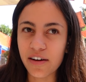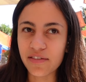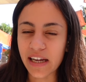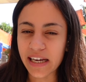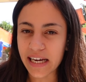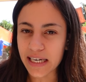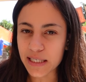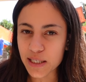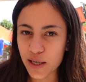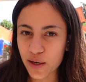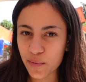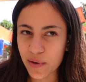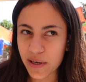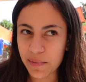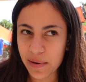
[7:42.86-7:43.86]
like
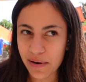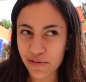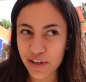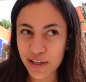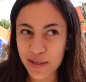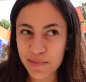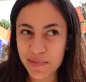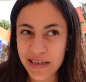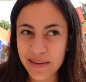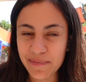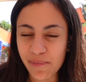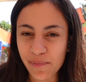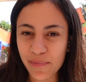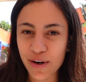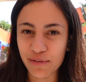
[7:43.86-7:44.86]
asking when I'm ever gonna be
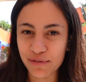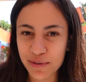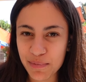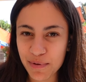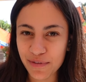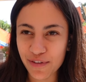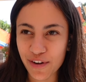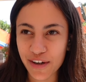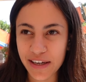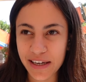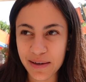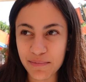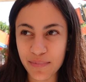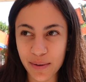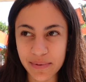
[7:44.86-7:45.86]
comfortable vlogging
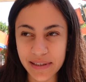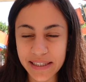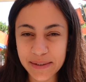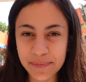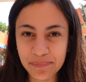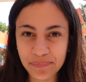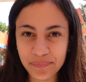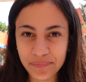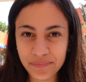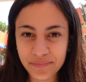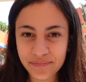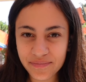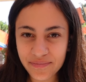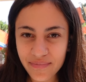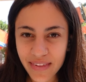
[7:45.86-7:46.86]
in public,
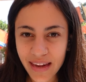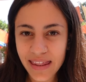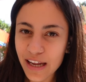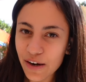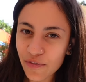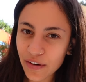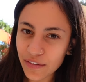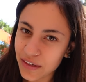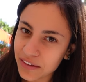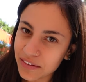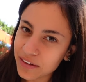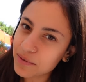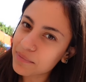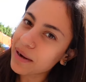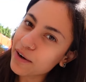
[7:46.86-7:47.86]
and then found out
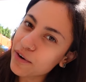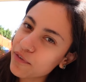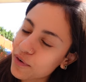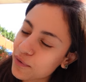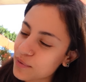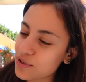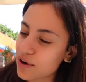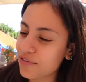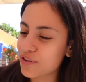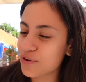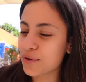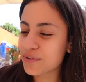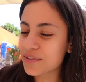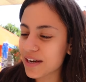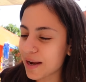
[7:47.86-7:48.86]
that the microphone was off the
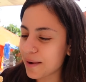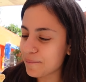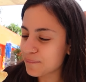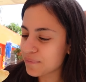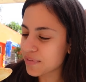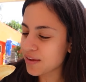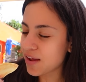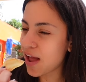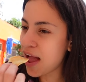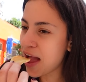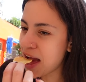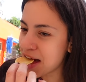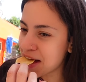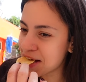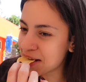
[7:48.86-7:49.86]
whole
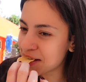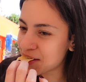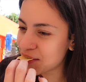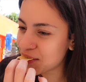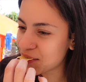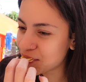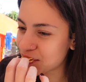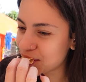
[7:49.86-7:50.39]
time.